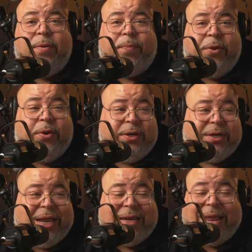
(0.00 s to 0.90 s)
You know, just
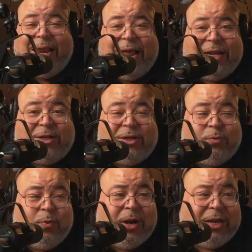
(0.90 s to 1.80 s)
like that last
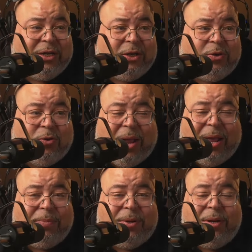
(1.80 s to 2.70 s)
one I just
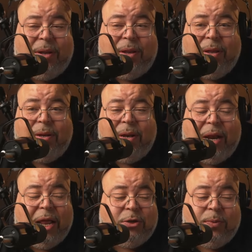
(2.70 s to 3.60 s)
dropped, the
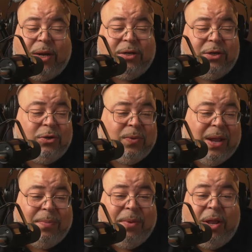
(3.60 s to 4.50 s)
last one I just
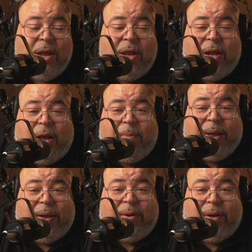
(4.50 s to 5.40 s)
dropped
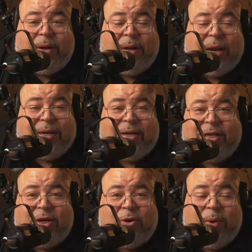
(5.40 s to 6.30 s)
about uh like the
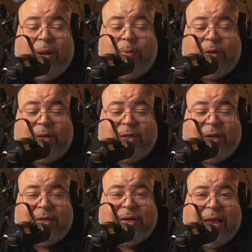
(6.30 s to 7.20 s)
silhouette with the
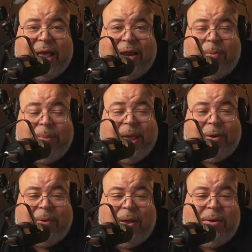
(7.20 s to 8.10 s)
sun sky in the
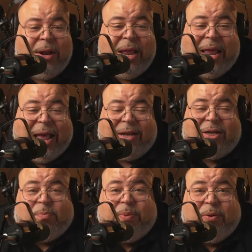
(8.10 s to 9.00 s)
background. I
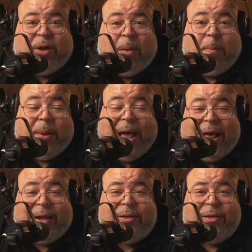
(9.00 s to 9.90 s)
just built a
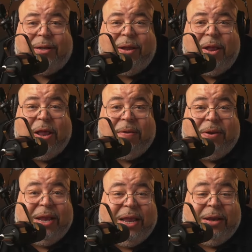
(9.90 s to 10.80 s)
box and
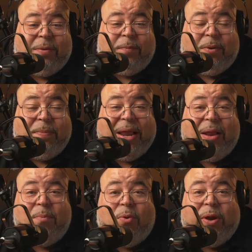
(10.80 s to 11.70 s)
then made
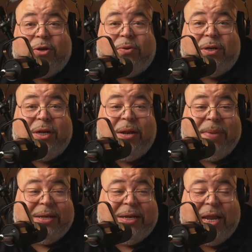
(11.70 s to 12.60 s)
it more interesting
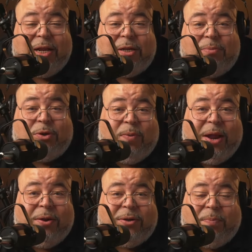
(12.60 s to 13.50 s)
by taking some
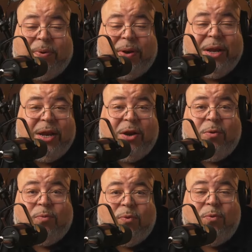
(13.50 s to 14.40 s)
squares and putting it in the
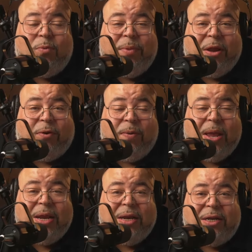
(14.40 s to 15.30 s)
room and
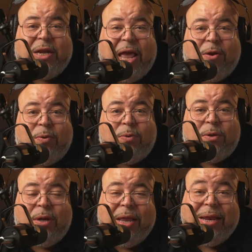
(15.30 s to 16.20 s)
creating the shadows
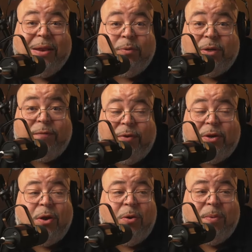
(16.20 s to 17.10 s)
and it was even
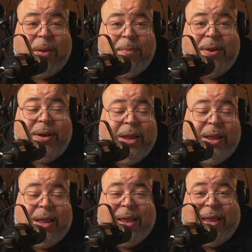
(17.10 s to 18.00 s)
dope i mean
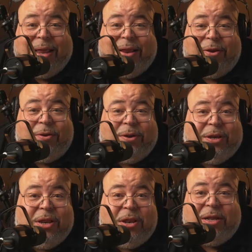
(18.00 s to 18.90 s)
you,
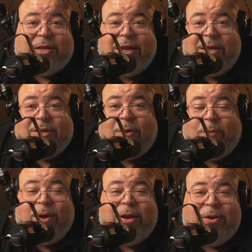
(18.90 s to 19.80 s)
these things are
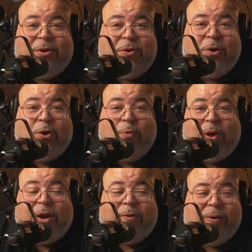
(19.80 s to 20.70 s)
what you know you
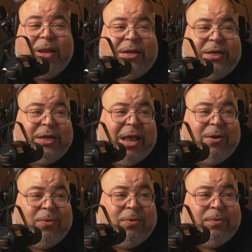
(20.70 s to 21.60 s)
want to create shadow